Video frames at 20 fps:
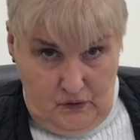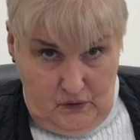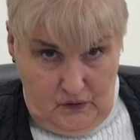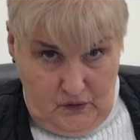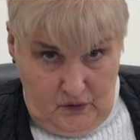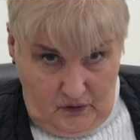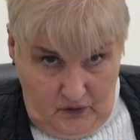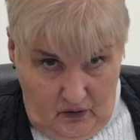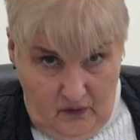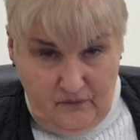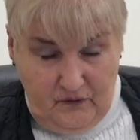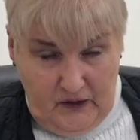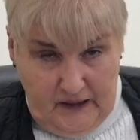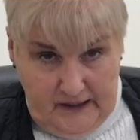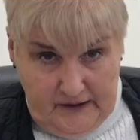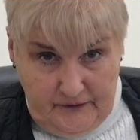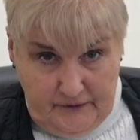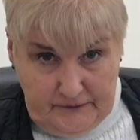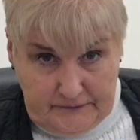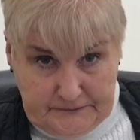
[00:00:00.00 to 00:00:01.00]
your cover
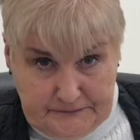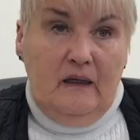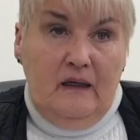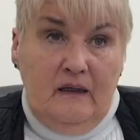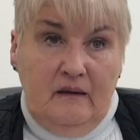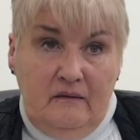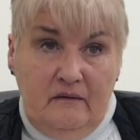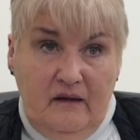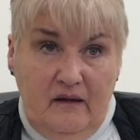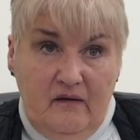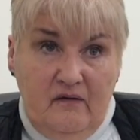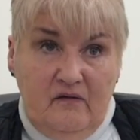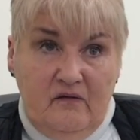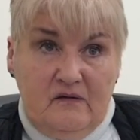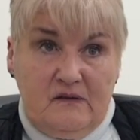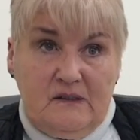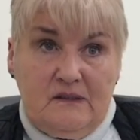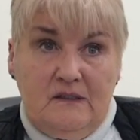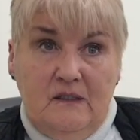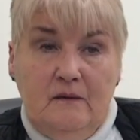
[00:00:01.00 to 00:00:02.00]
letter. In
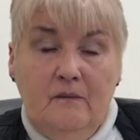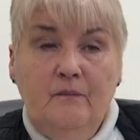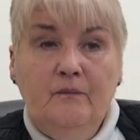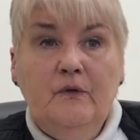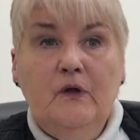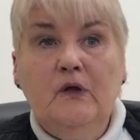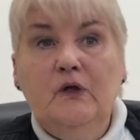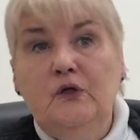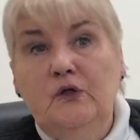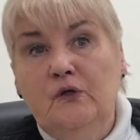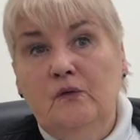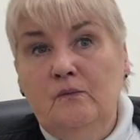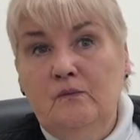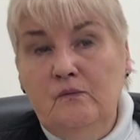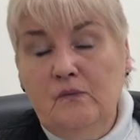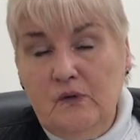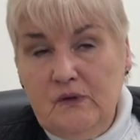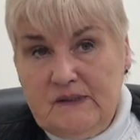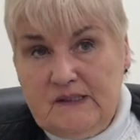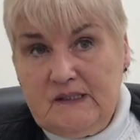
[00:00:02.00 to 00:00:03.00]
this, you
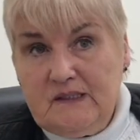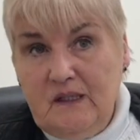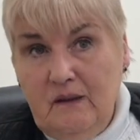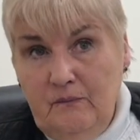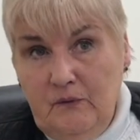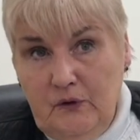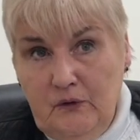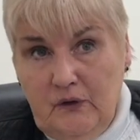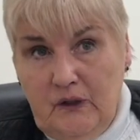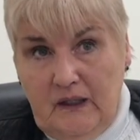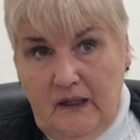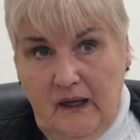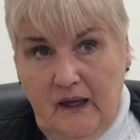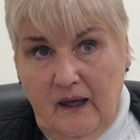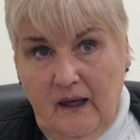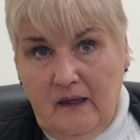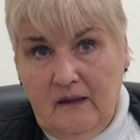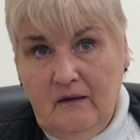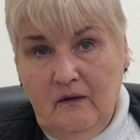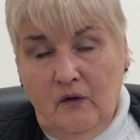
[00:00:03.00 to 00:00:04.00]
must
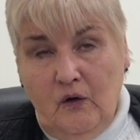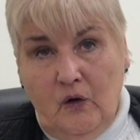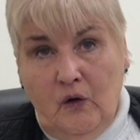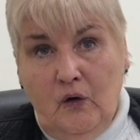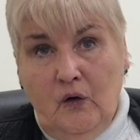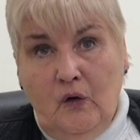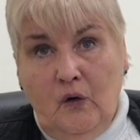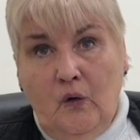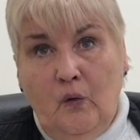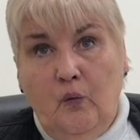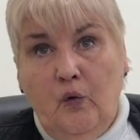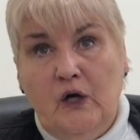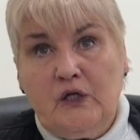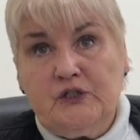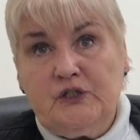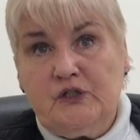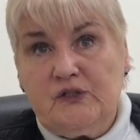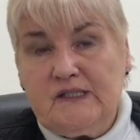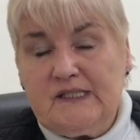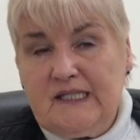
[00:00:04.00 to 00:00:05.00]
communicate
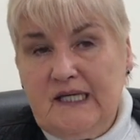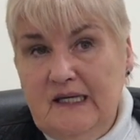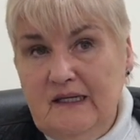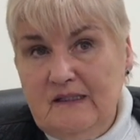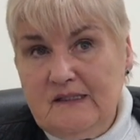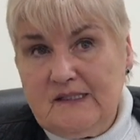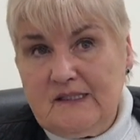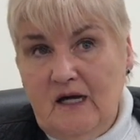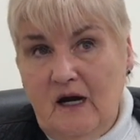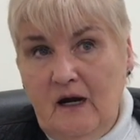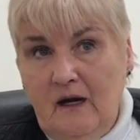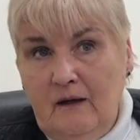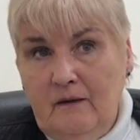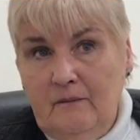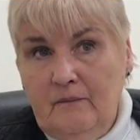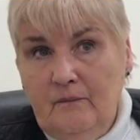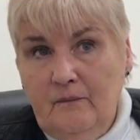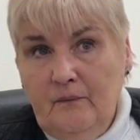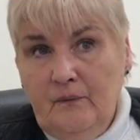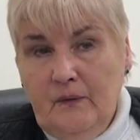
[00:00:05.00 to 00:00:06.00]
what your skills are,
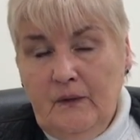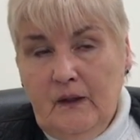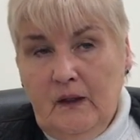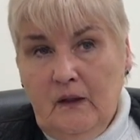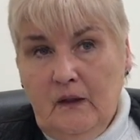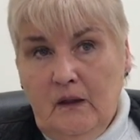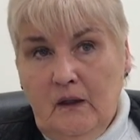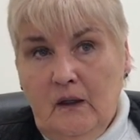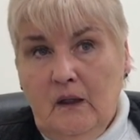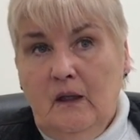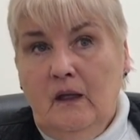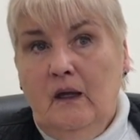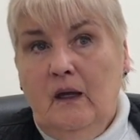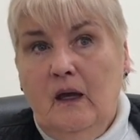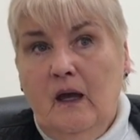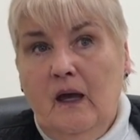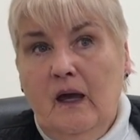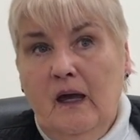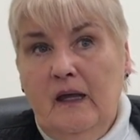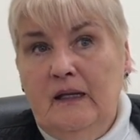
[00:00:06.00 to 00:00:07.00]

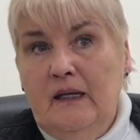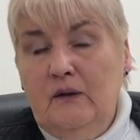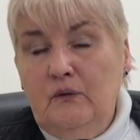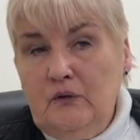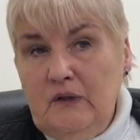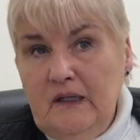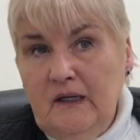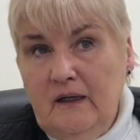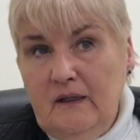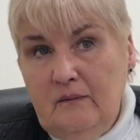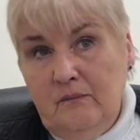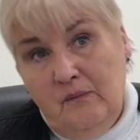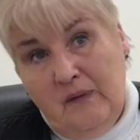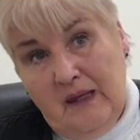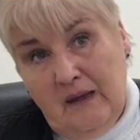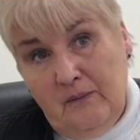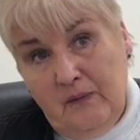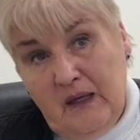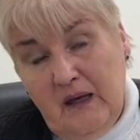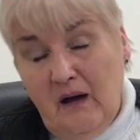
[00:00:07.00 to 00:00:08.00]
an outline
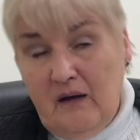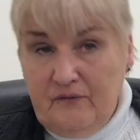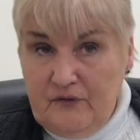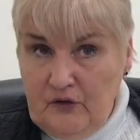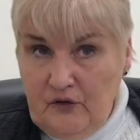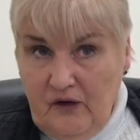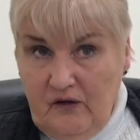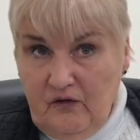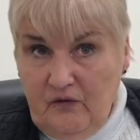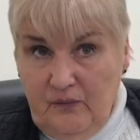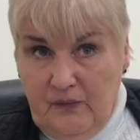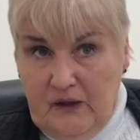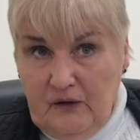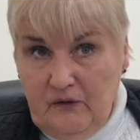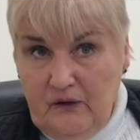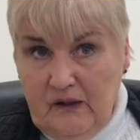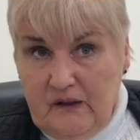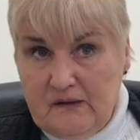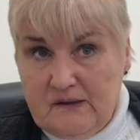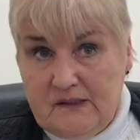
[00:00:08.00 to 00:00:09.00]
maybe of your
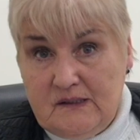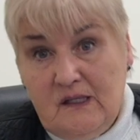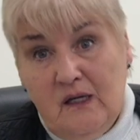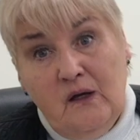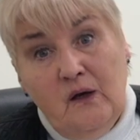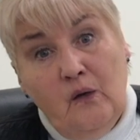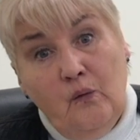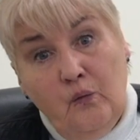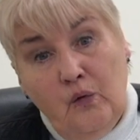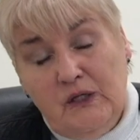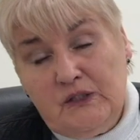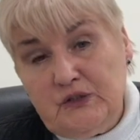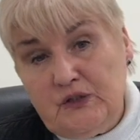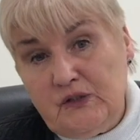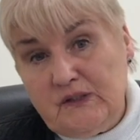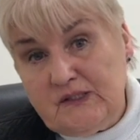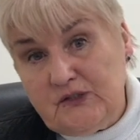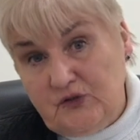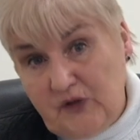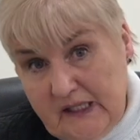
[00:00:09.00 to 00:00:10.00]
experience, what
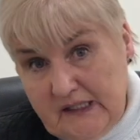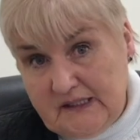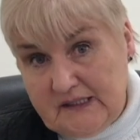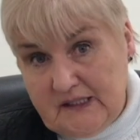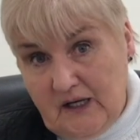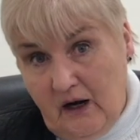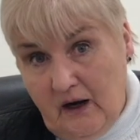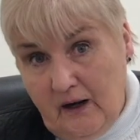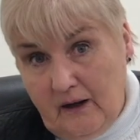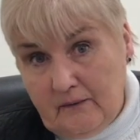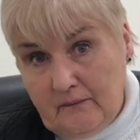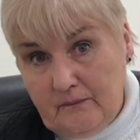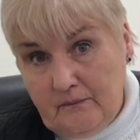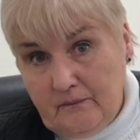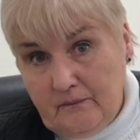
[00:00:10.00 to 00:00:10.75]
your strengths are.